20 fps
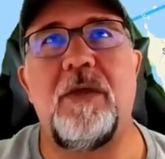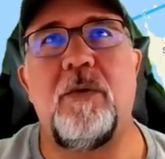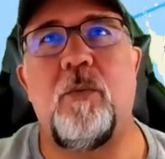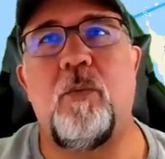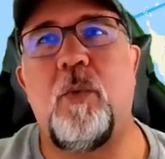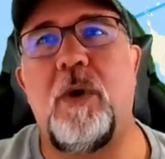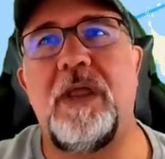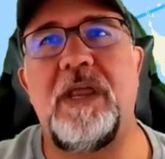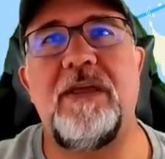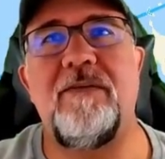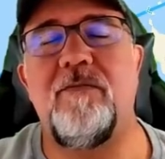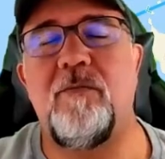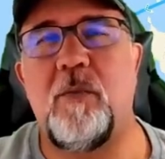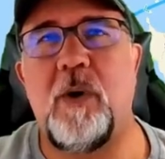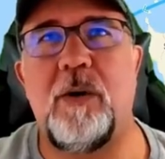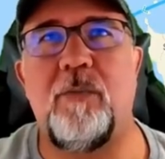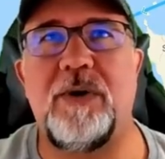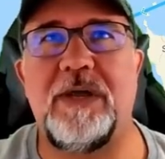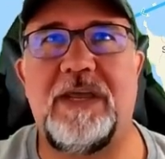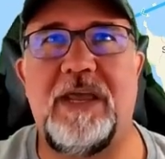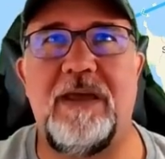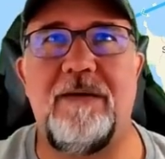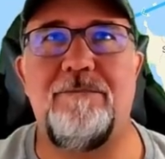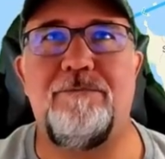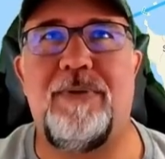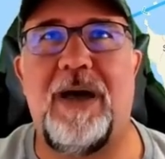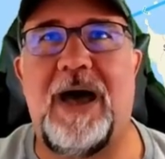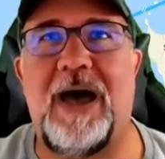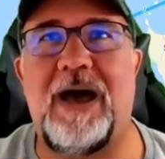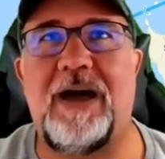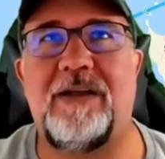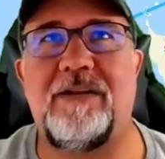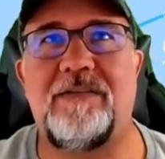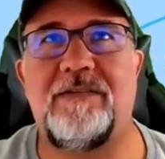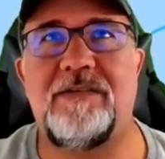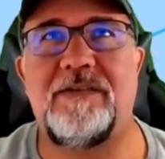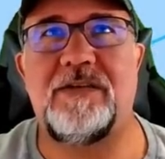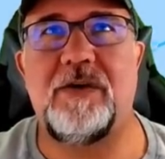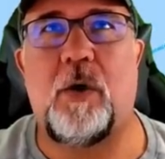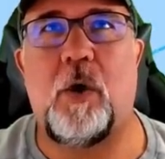even when we came back
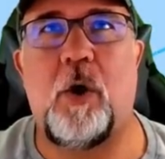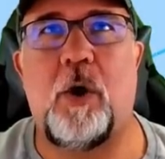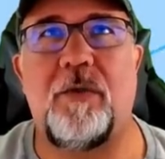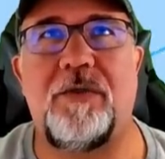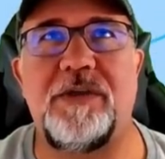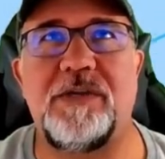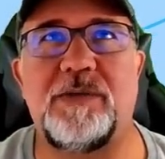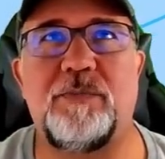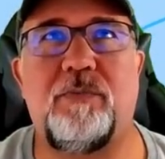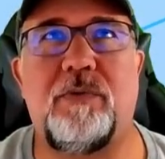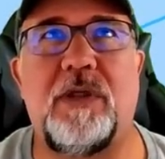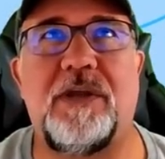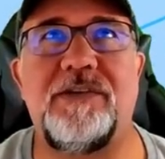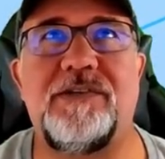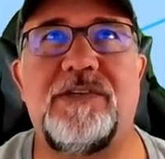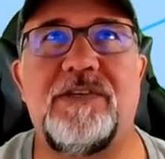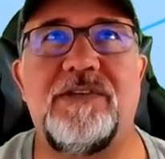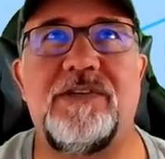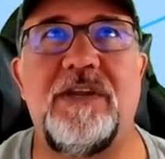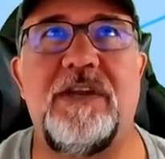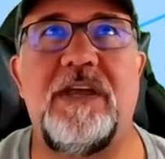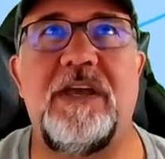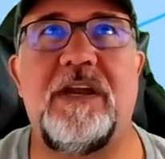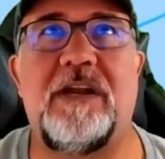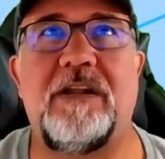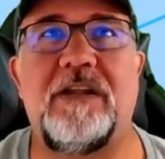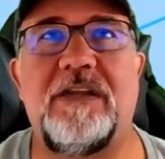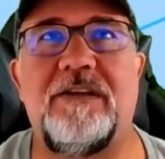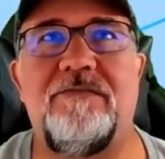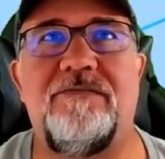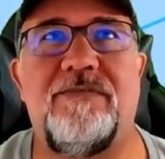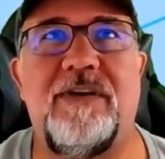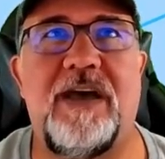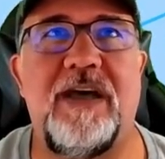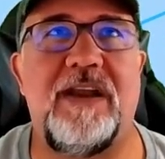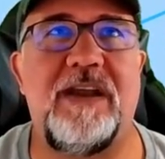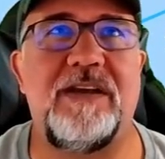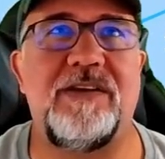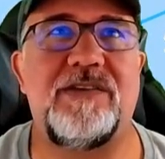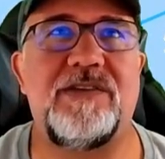to all these places in Italy,
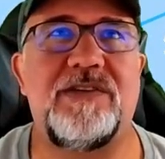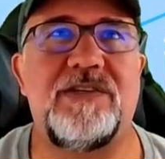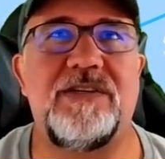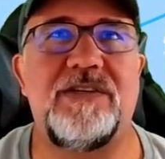Venice,